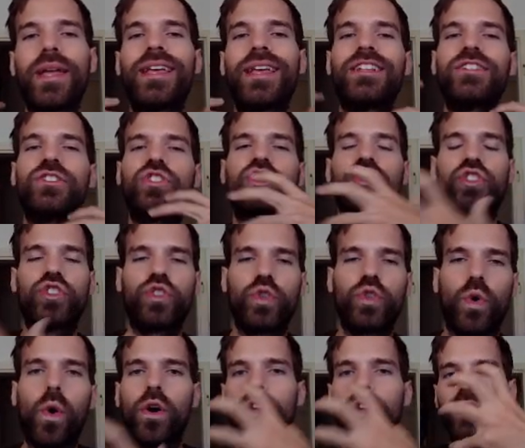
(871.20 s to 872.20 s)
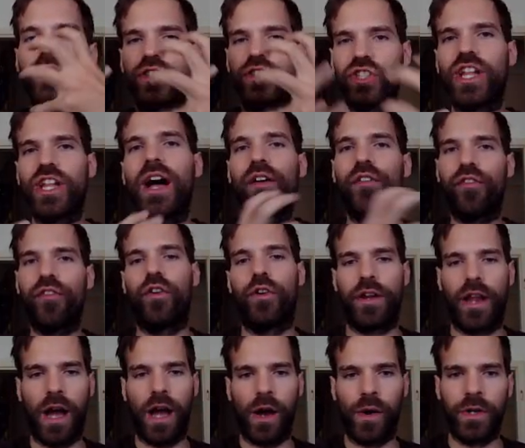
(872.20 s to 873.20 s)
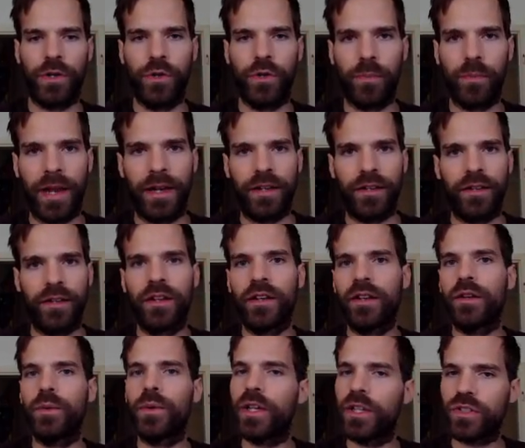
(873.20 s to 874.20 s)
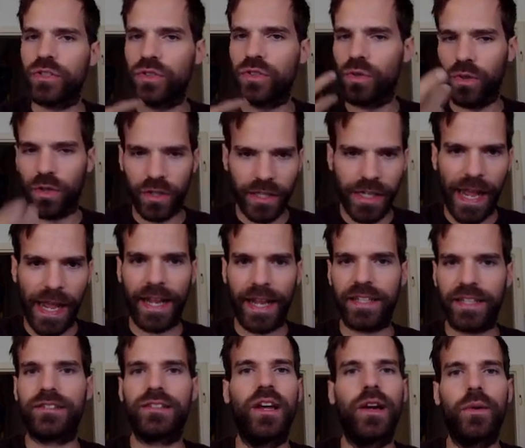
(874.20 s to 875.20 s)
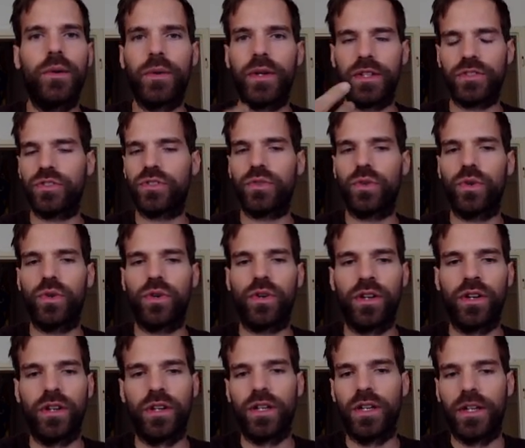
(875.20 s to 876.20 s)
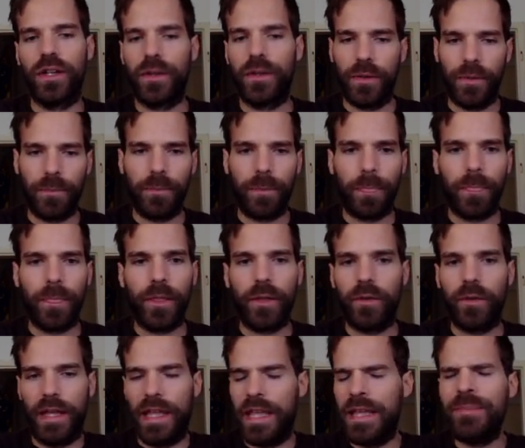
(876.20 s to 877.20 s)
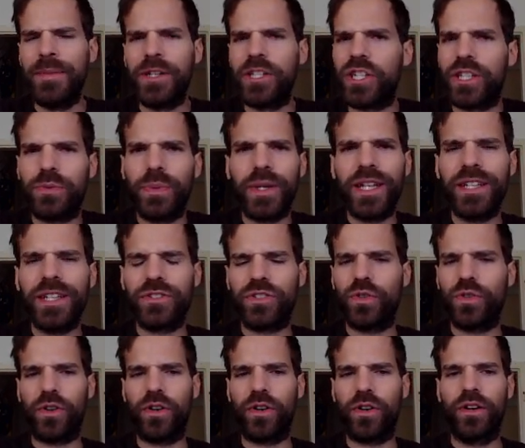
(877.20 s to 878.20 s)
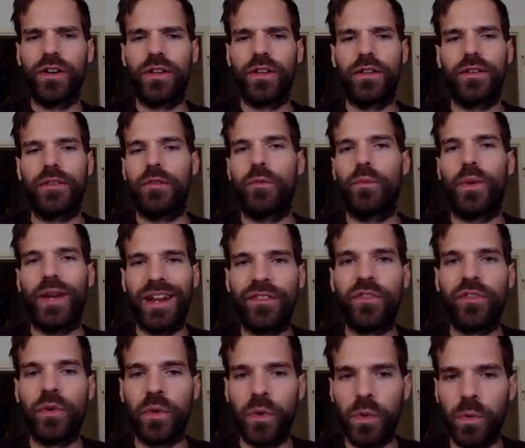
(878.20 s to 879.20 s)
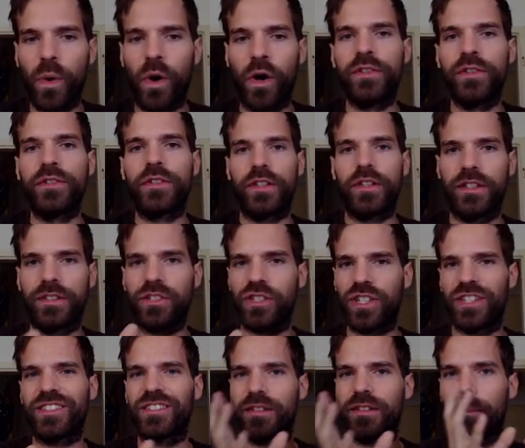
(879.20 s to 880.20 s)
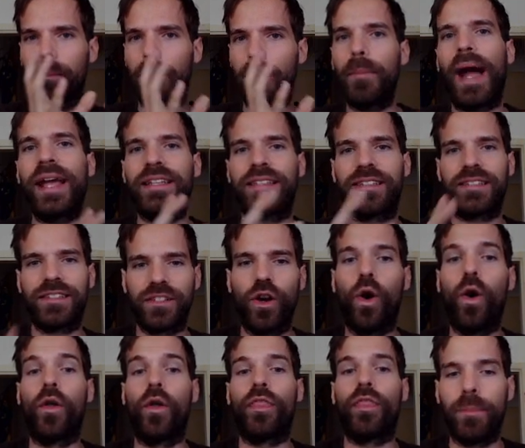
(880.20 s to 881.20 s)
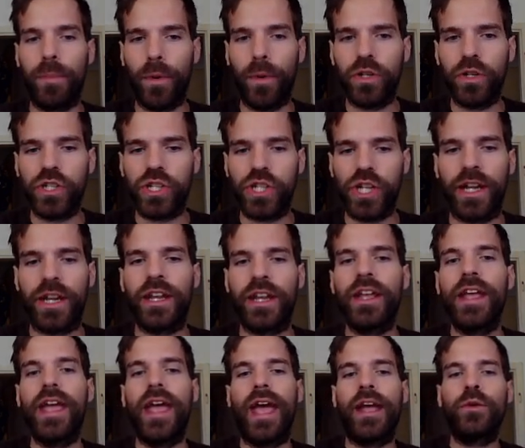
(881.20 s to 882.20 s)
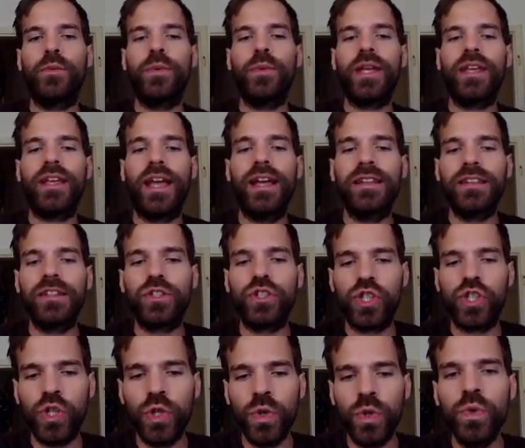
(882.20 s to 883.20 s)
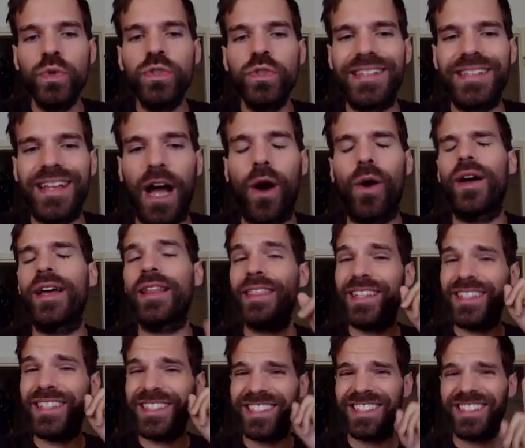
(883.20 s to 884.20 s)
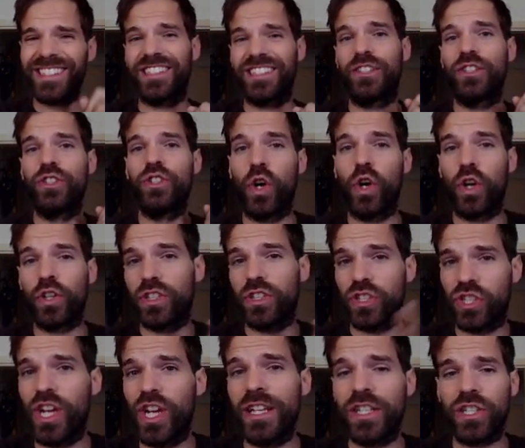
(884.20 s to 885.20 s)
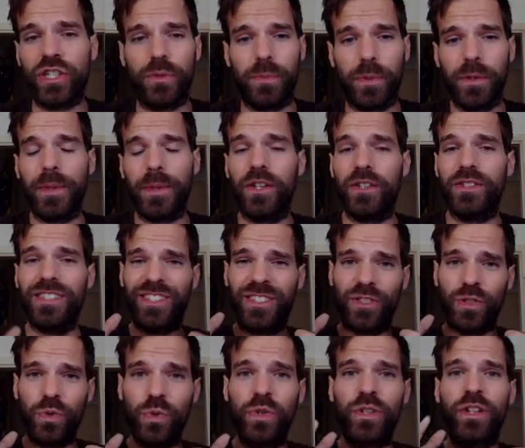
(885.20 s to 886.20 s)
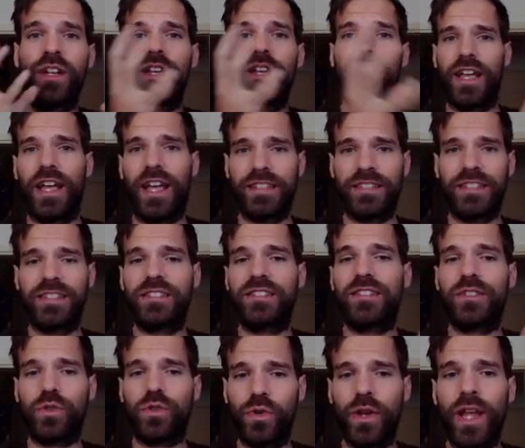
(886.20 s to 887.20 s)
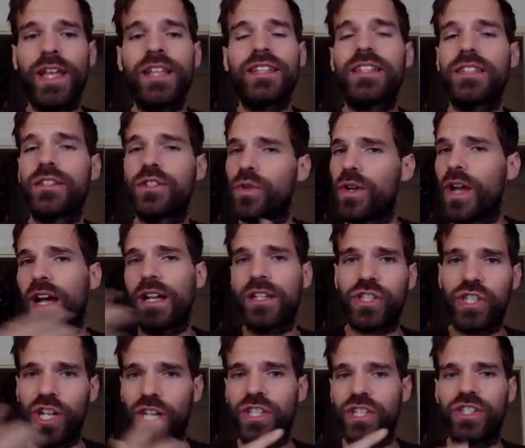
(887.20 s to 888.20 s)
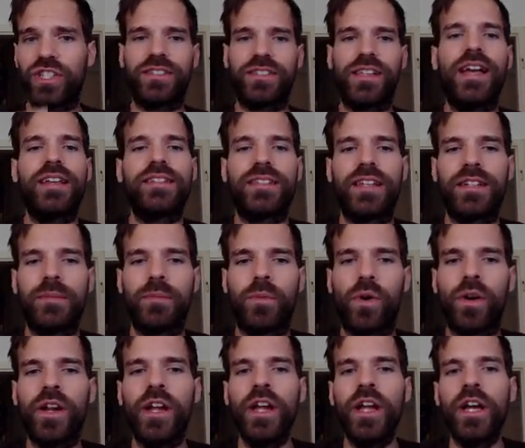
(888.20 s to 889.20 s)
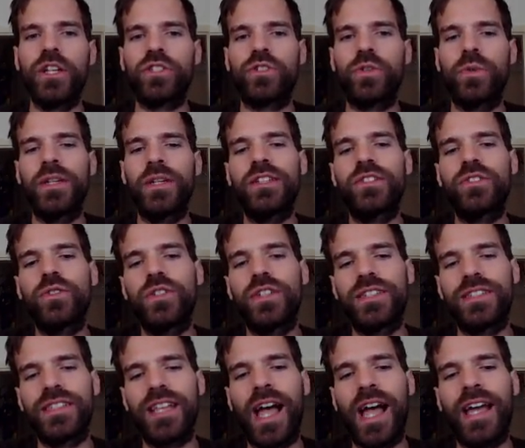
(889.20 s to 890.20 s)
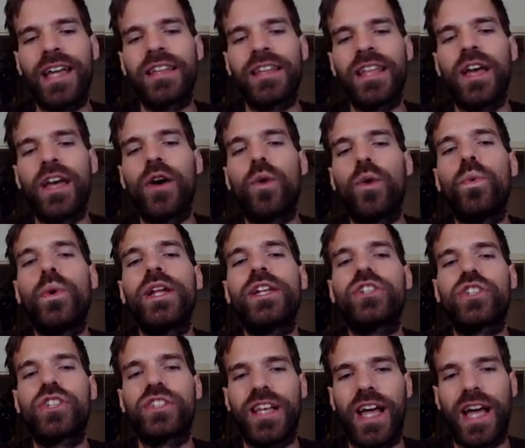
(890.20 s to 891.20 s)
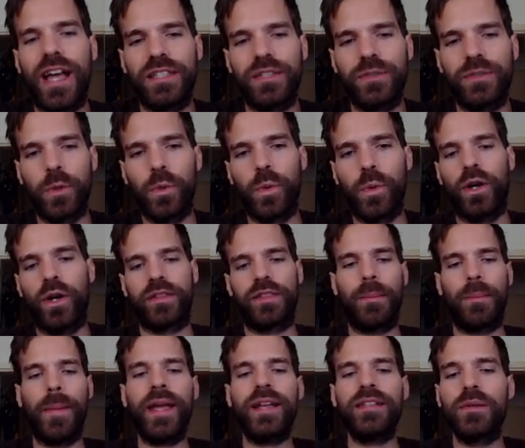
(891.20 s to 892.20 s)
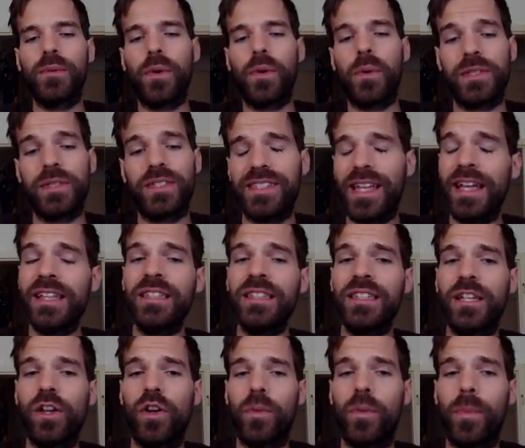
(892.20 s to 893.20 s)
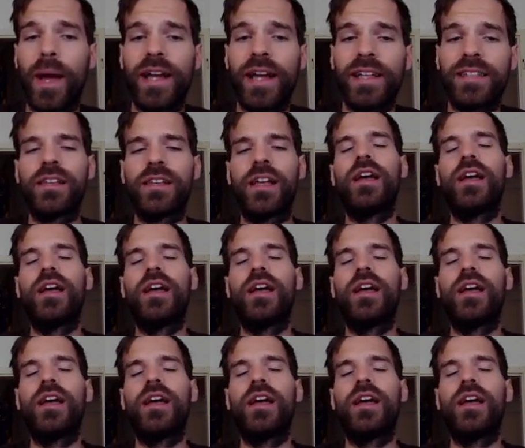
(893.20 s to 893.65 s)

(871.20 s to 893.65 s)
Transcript: can store stuff on our domain. We can store text, we can store images, we can store whatever we want. It's just bytes on the blockchain. And we can choose now, and this is not changeable because as soon as it's created, you can't change the size anymore. So we need to decide which size we want. The maximum is 10 kilobytes,